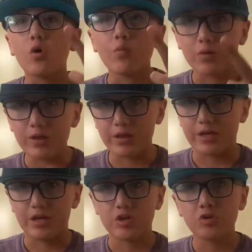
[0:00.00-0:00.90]

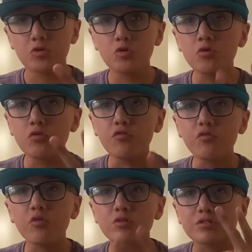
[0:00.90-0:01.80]
Really, two
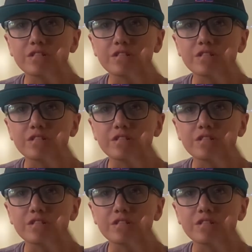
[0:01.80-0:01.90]
full